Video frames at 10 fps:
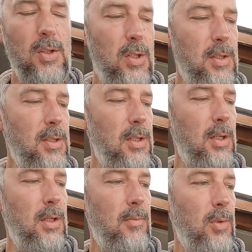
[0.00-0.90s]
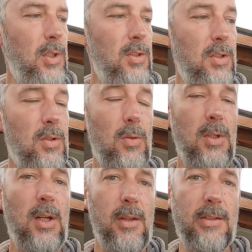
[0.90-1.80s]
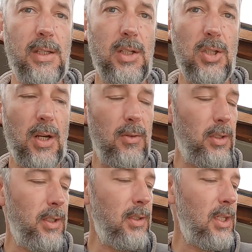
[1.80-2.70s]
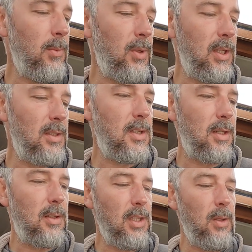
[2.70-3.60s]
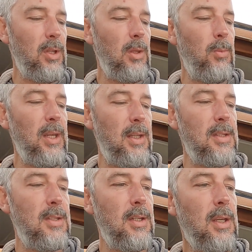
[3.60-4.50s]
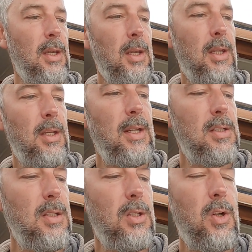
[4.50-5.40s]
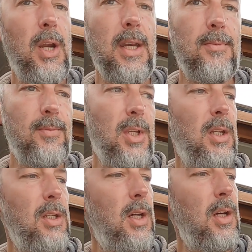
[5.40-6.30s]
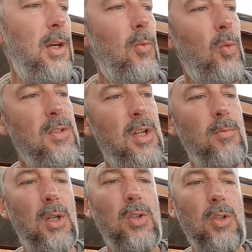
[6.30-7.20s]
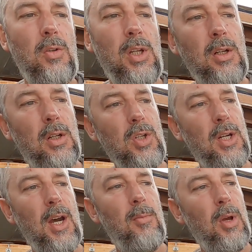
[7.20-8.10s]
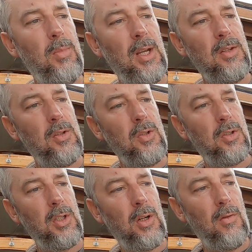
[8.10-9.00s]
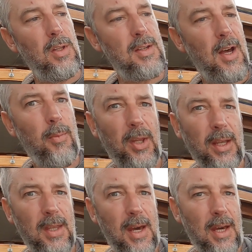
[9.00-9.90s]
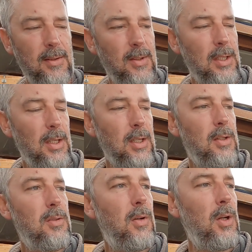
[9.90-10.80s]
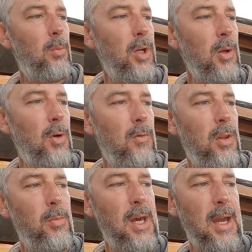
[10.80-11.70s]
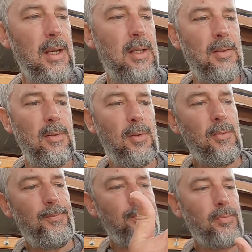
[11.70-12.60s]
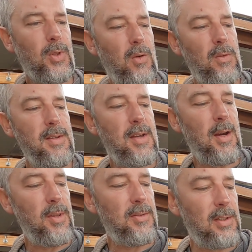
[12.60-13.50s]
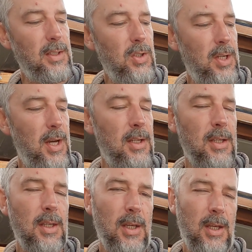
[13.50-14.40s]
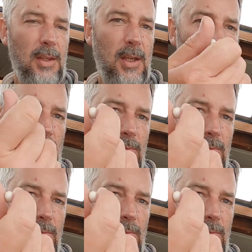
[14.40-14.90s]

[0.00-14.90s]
just holding on to the slingshot, really, keeping the bands nice and straight. And once I'm done shooting a shot, my bands are usually over the top like that. So I want to bring them over the back, over the top of the slingshot. Then when